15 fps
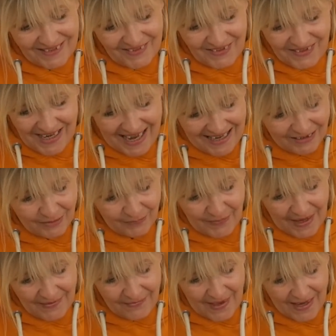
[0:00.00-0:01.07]
Yeah,
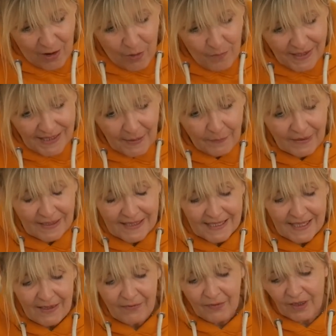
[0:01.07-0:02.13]
they, they are
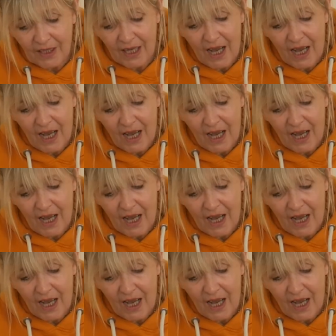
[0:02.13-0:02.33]
manipulative.